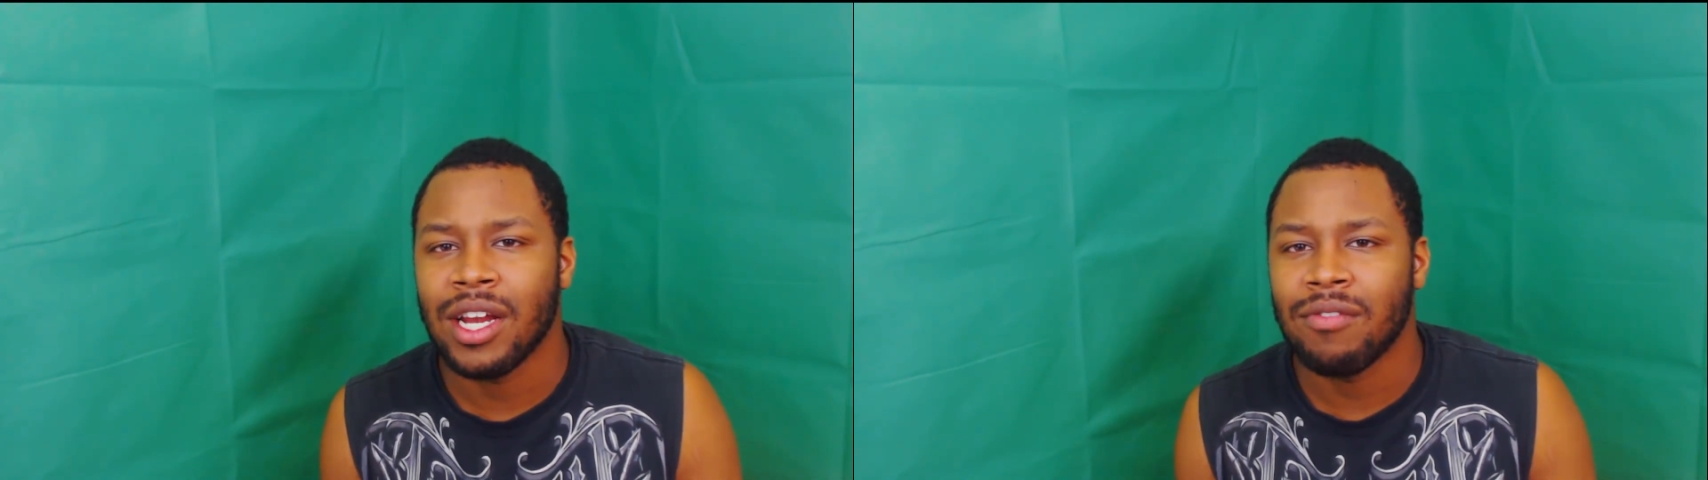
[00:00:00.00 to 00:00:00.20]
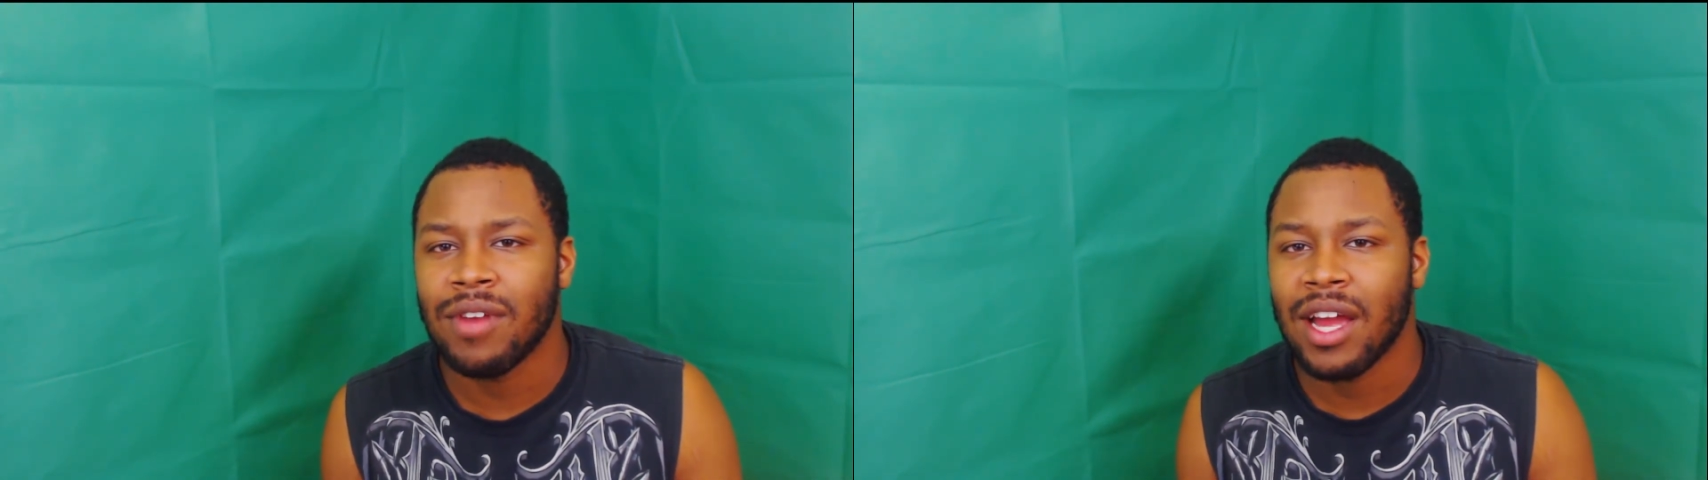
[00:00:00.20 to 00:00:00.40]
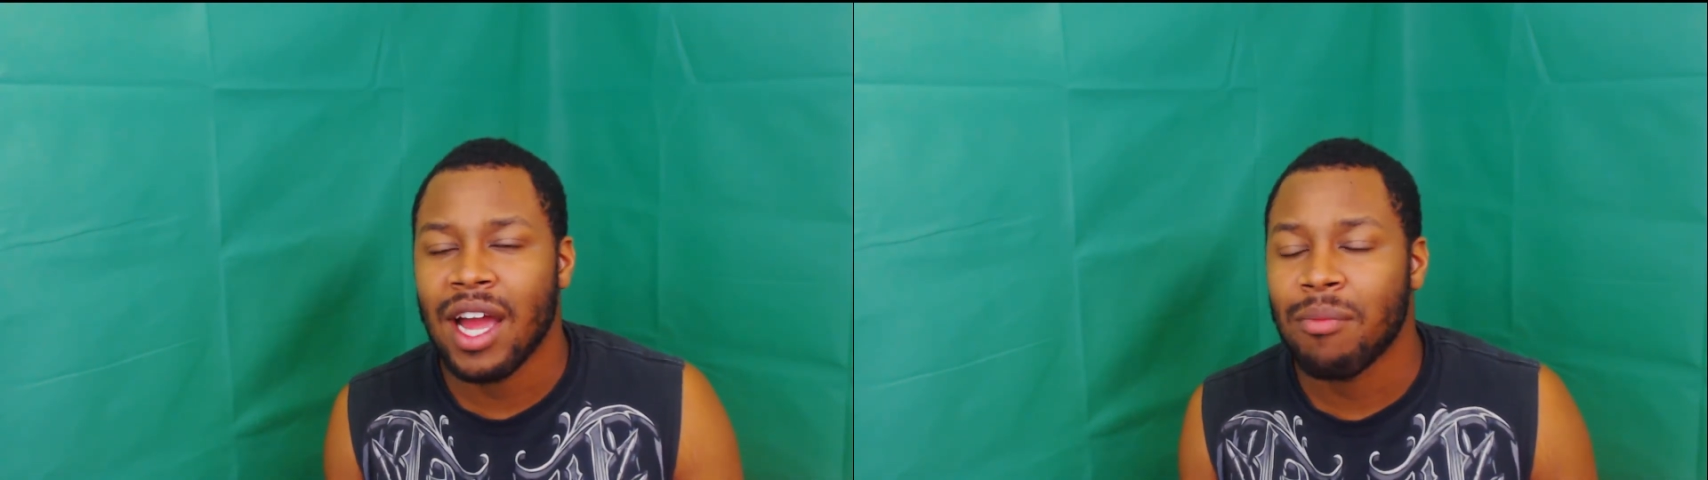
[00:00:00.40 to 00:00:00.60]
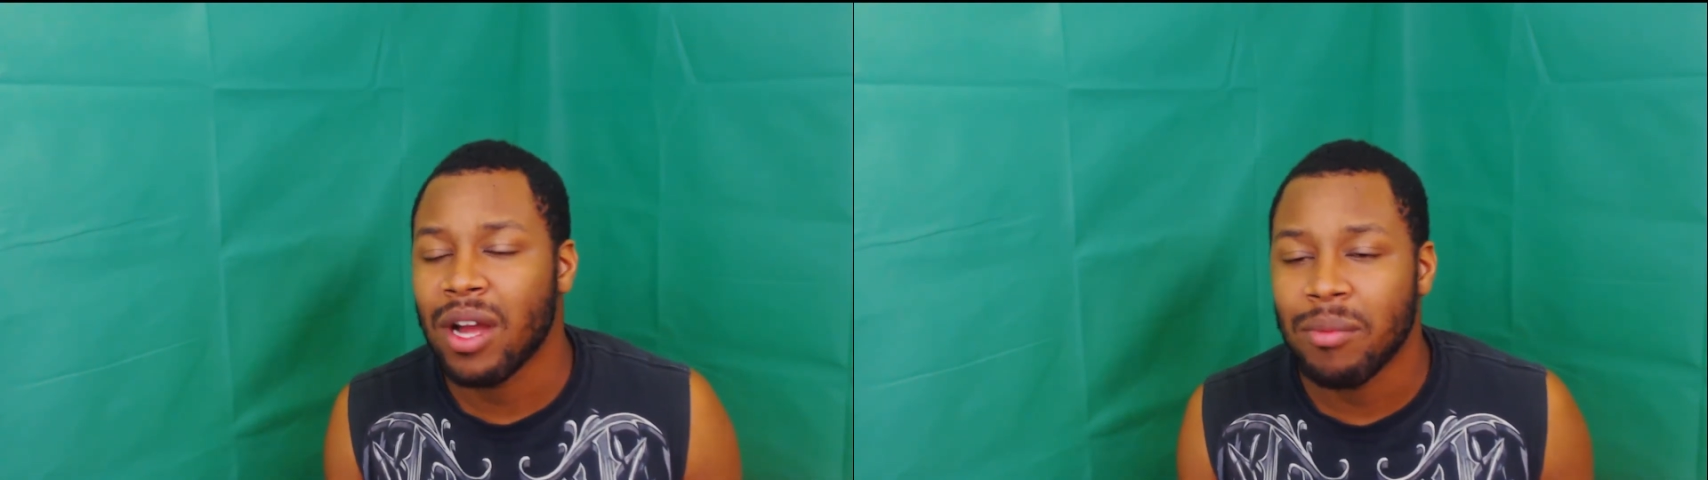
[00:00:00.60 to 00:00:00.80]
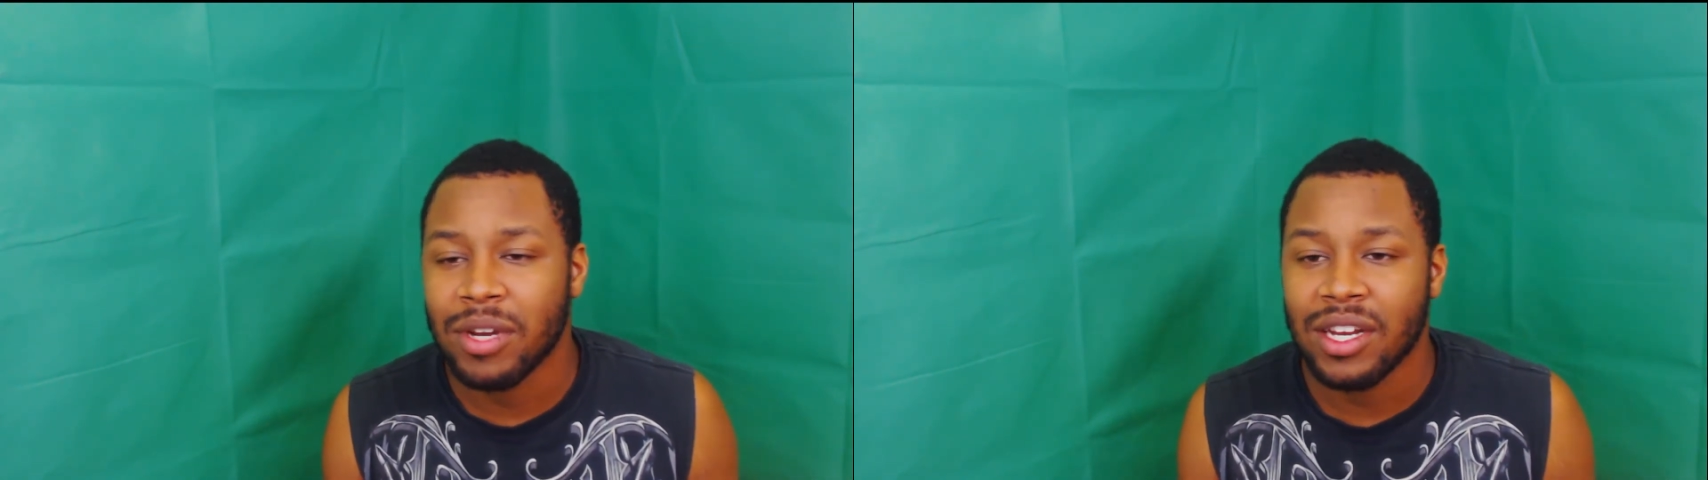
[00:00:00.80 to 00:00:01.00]
and if not, I
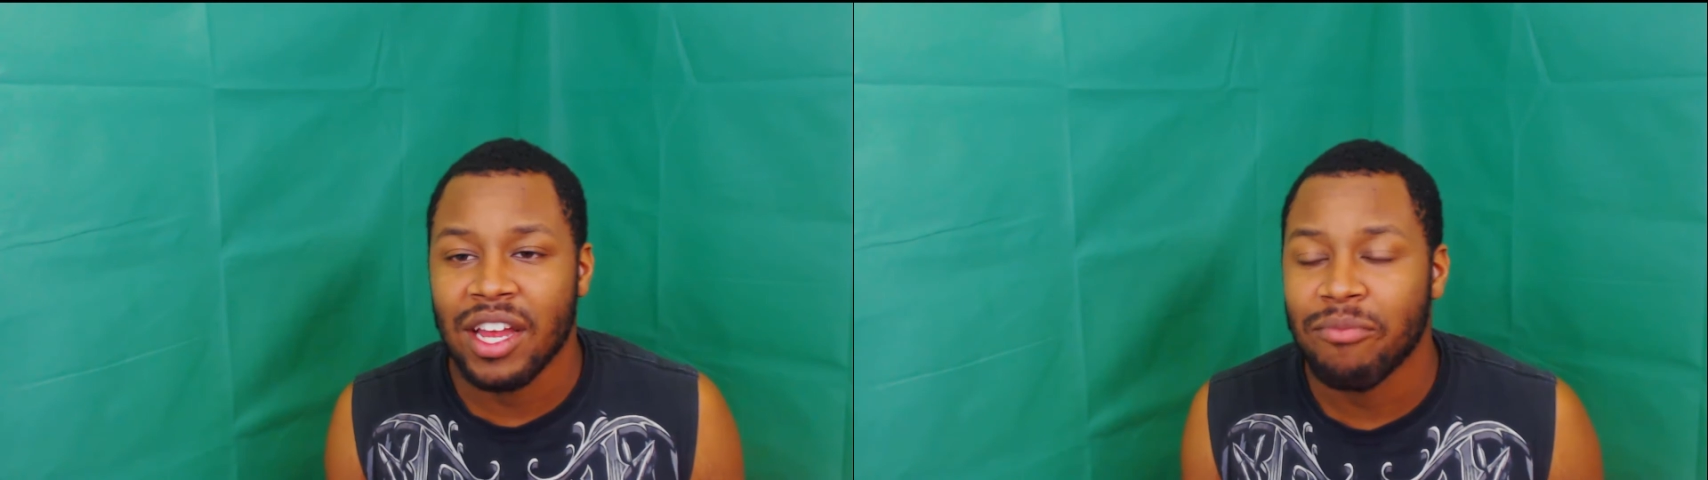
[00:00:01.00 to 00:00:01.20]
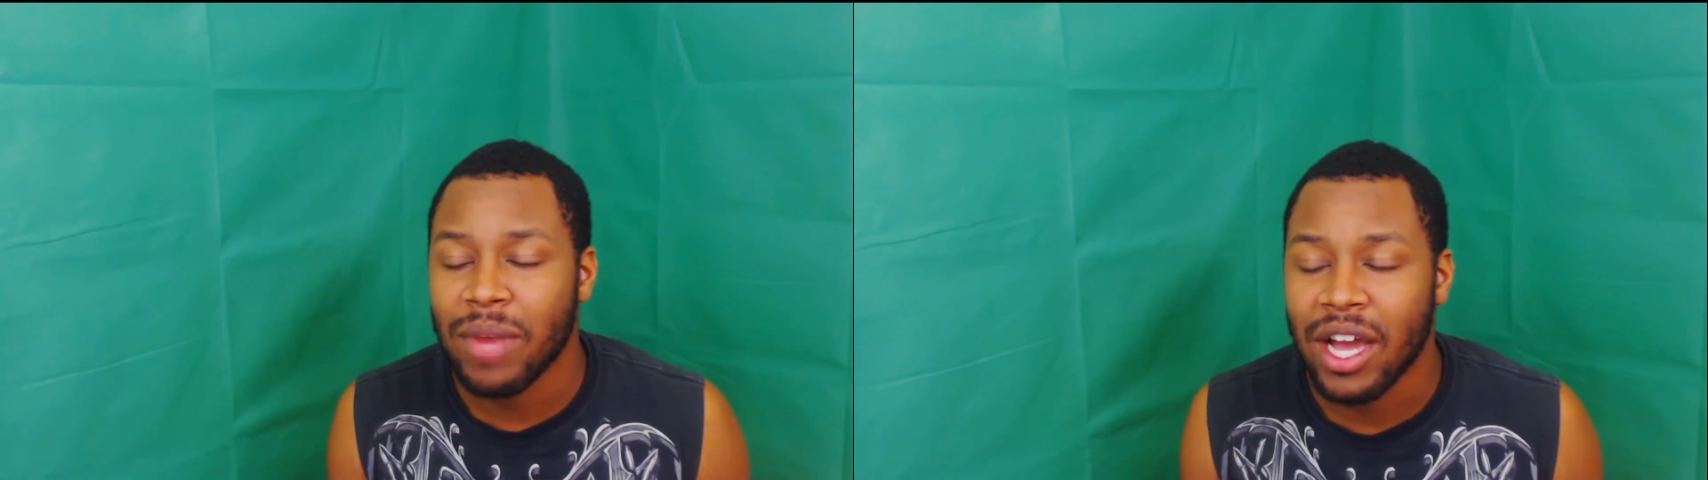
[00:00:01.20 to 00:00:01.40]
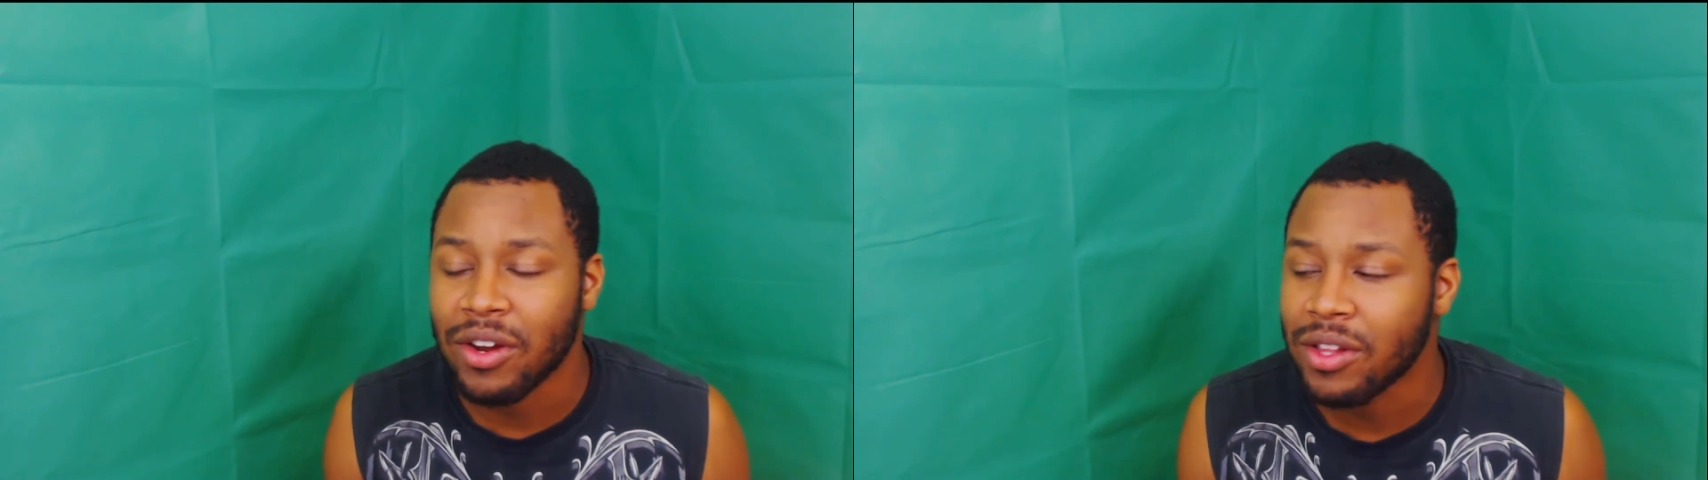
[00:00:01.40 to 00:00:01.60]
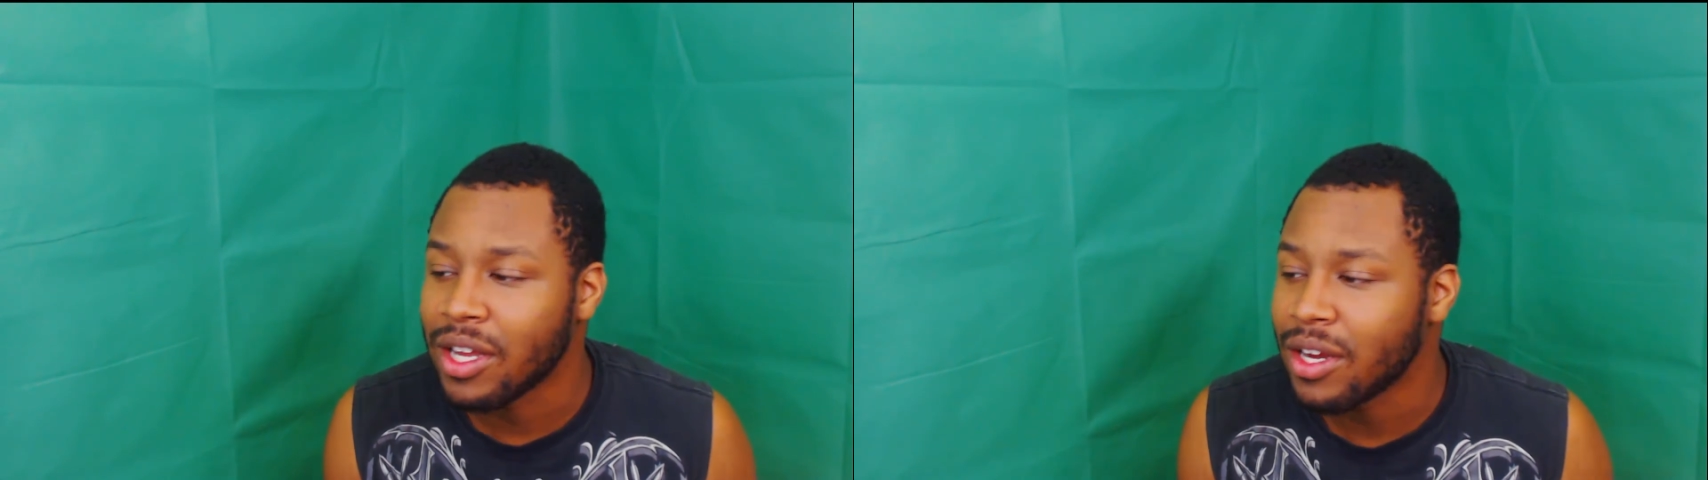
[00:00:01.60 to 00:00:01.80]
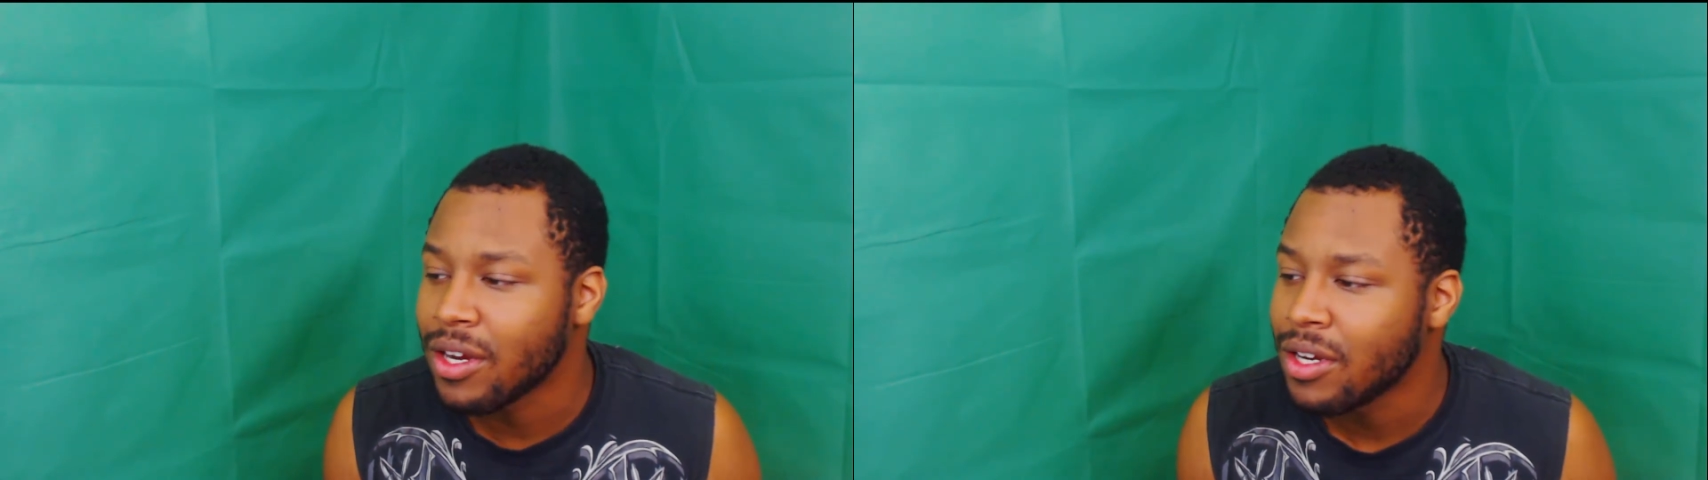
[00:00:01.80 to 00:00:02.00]
probably didn't have mine
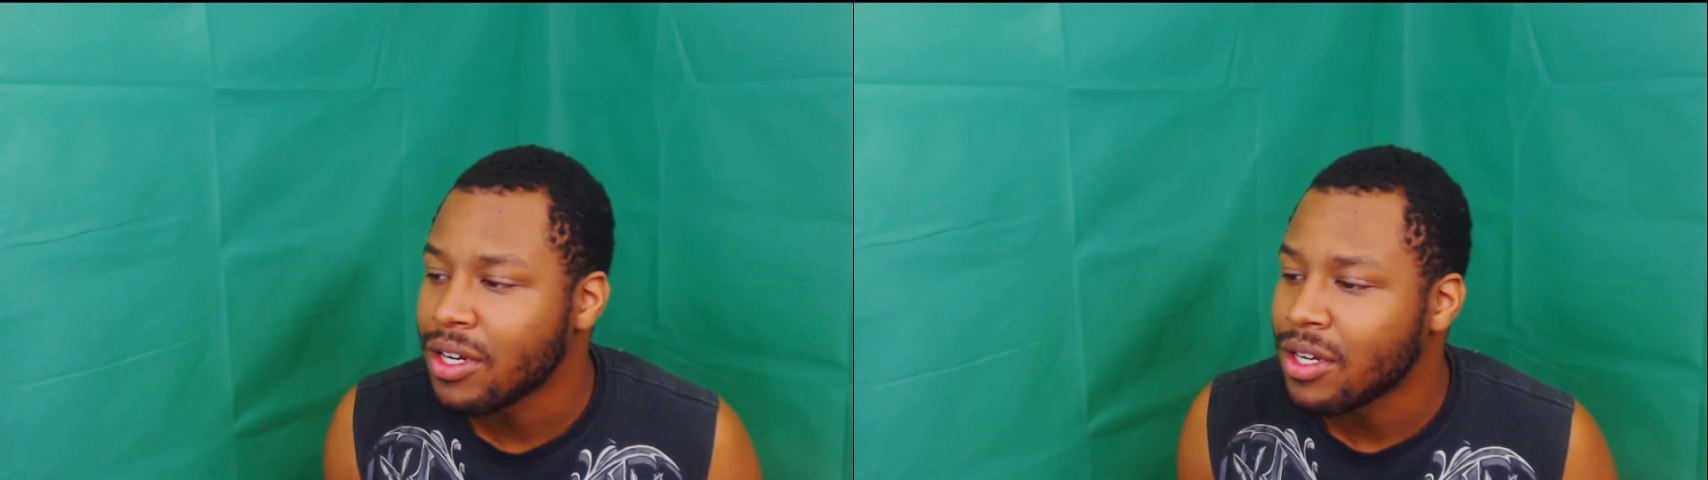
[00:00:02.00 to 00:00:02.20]
on there.